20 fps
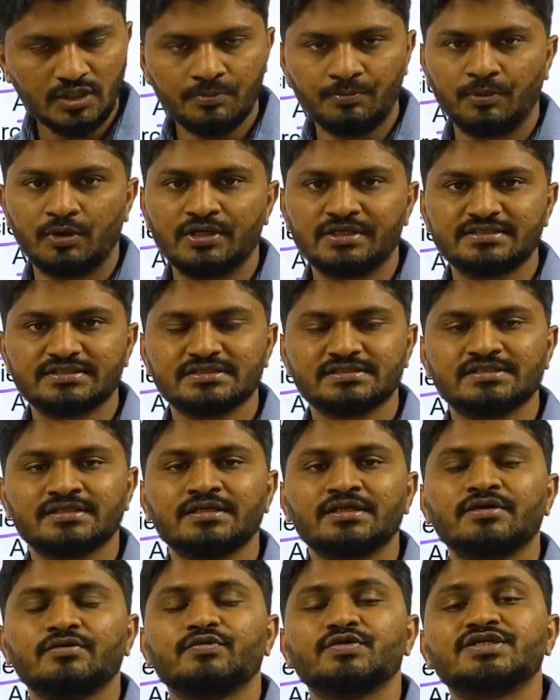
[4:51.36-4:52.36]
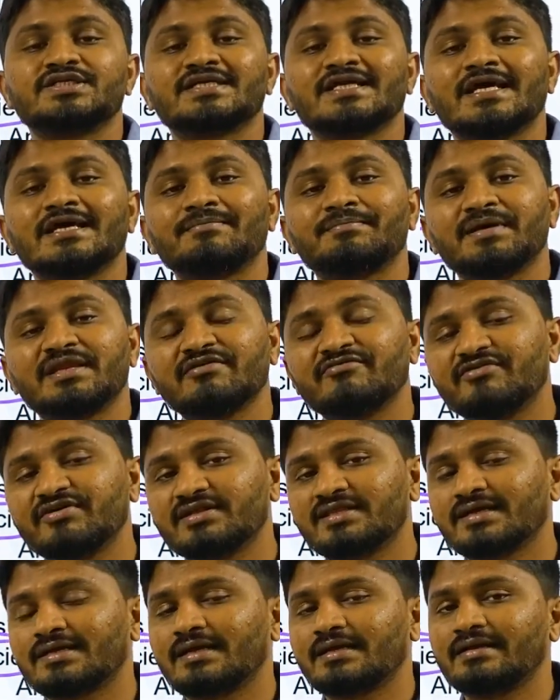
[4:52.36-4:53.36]
policies which can benefit
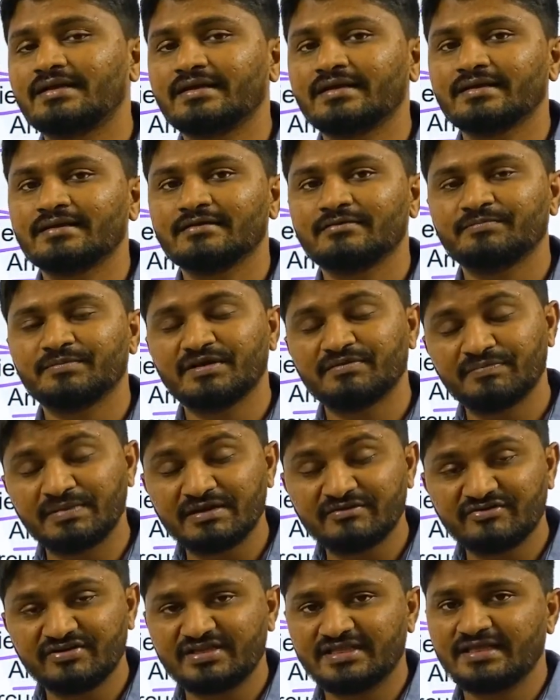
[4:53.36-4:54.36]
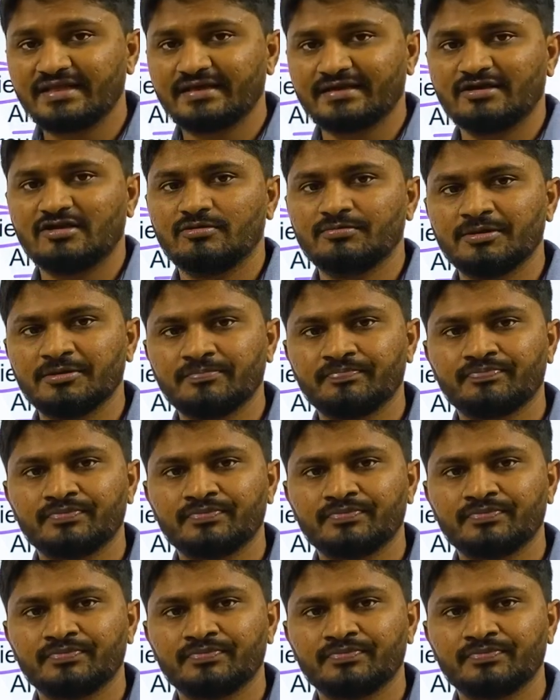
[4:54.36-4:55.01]
the country, benefit their economy.